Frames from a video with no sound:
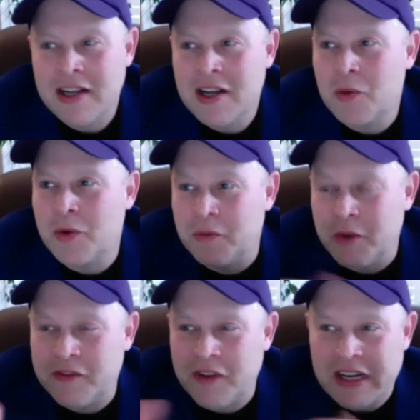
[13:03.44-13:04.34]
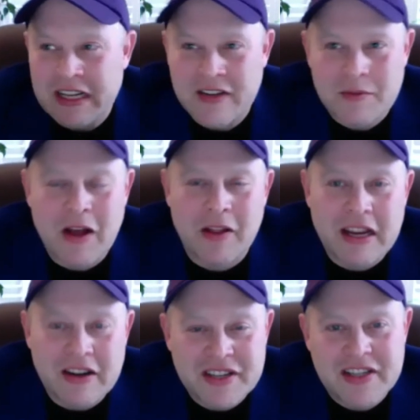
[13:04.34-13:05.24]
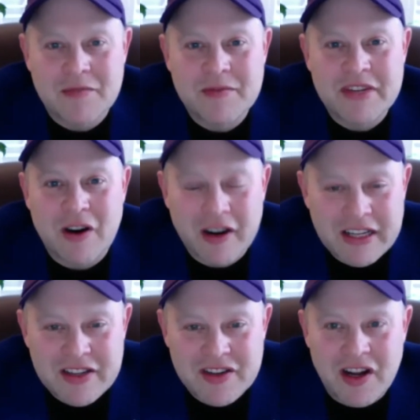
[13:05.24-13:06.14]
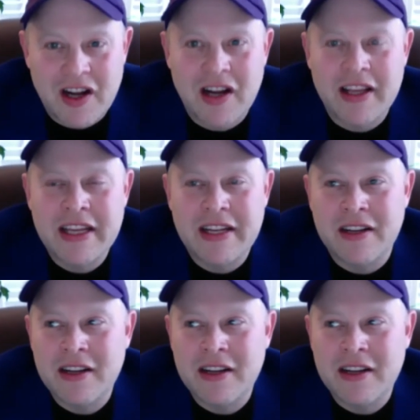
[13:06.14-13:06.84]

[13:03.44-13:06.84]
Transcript: We funded some healthcare systems in Arkansas, in